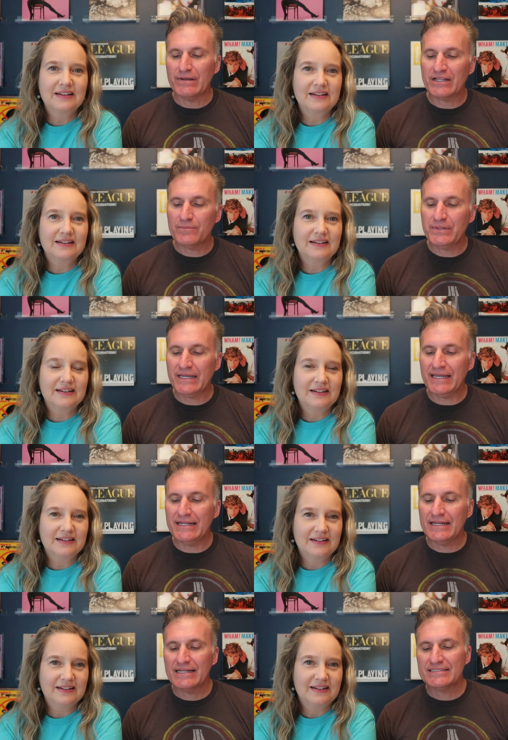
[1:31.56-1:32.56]

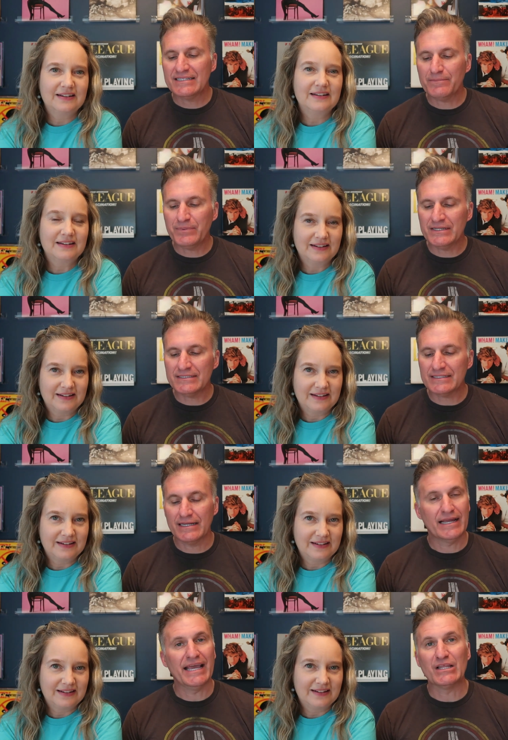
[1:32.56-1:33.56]
Speaker 1: Millipede, Tempest,
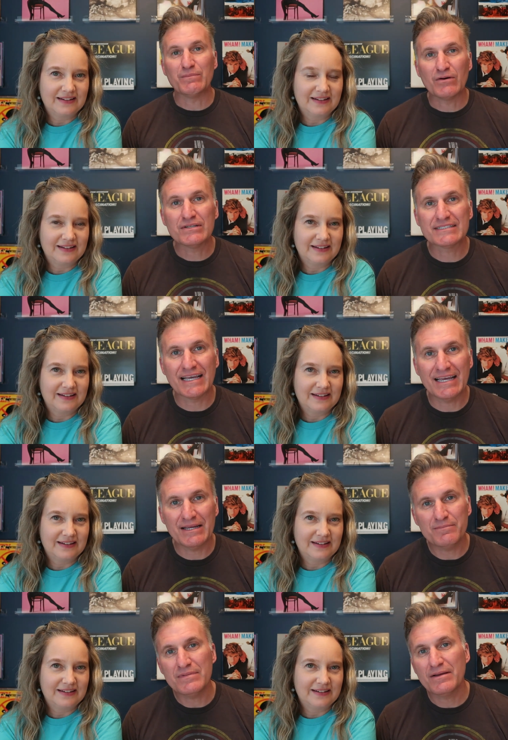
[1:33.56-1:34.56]
and the bonus
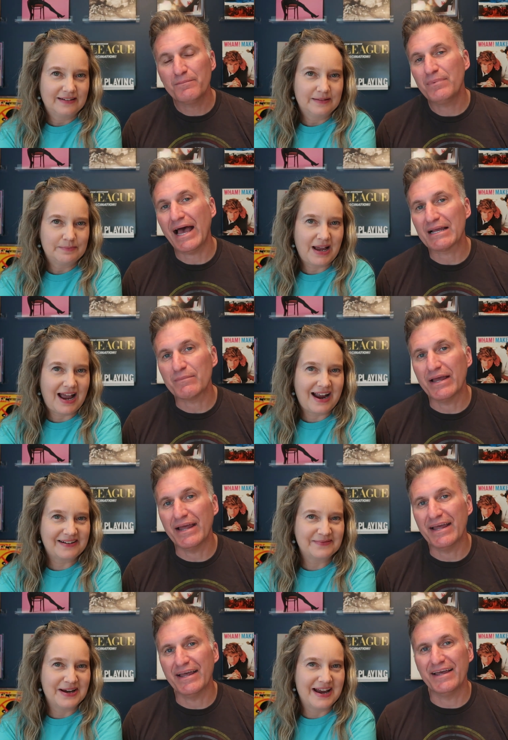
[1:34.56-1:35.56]
game,
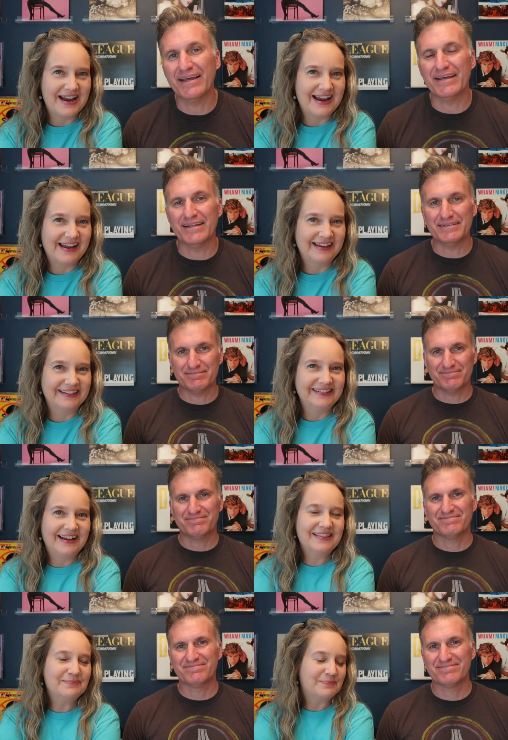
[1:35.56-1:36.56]
Speaker 2: Pac-Man.
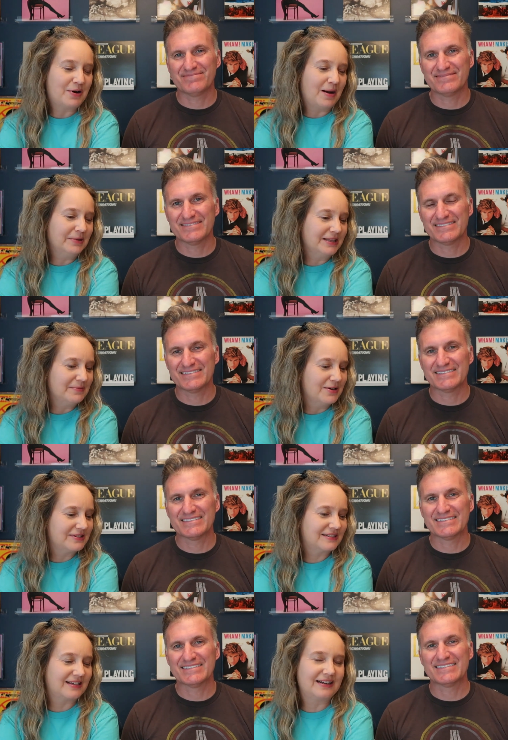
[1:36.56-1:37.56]
Pac I'm probably the
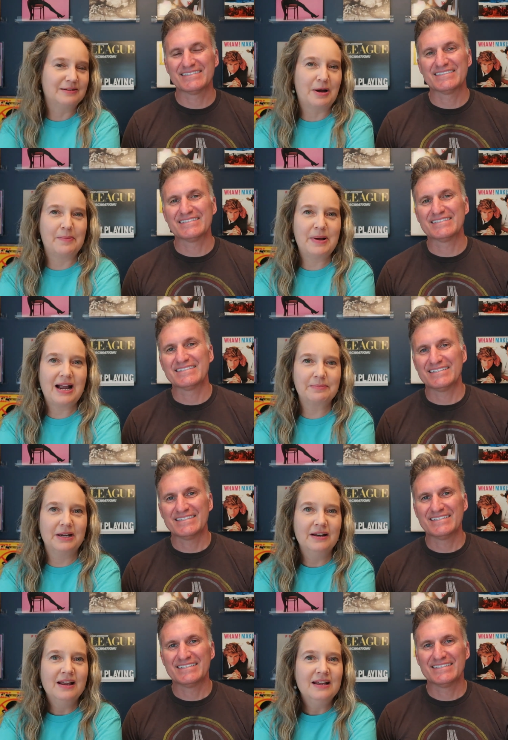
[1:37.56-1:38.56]
most excited about
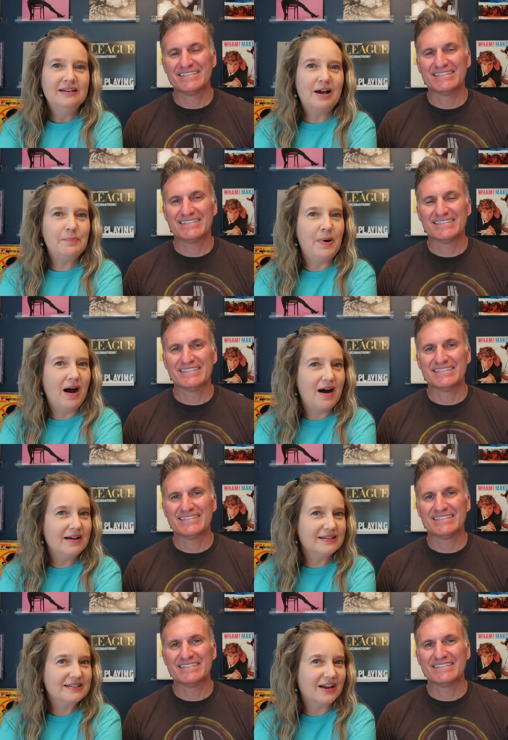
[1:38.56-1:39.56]
Pac-Man. Now,
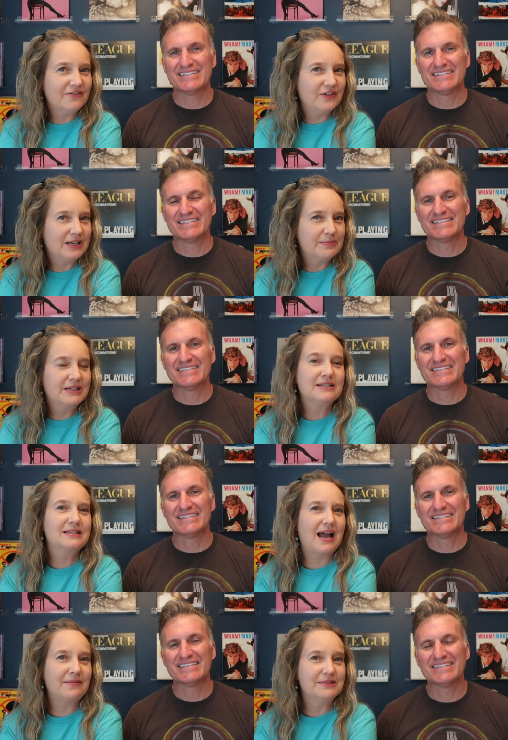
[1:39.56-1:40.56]
Pong is kind of funny because
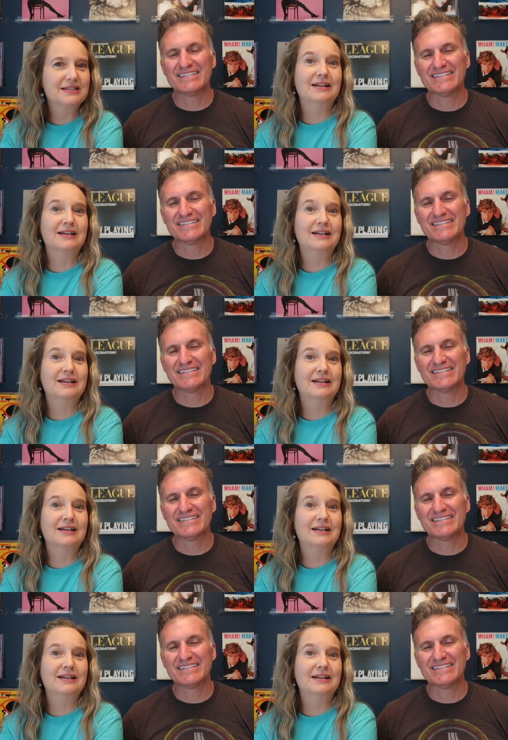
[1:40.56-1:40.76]
that was